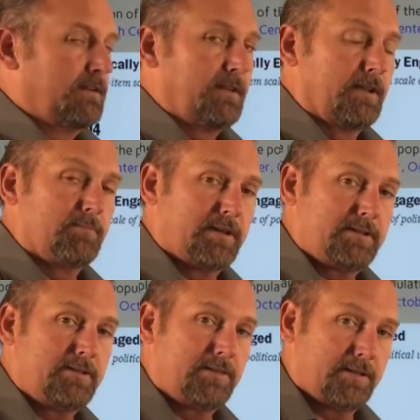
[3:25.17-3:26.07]
And by
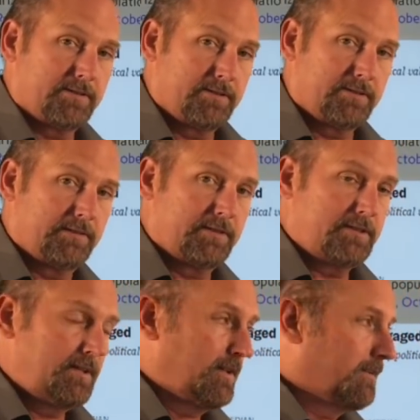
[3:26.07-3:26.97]

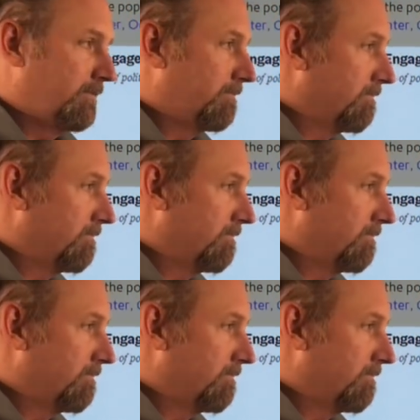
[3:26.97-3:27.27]
2017,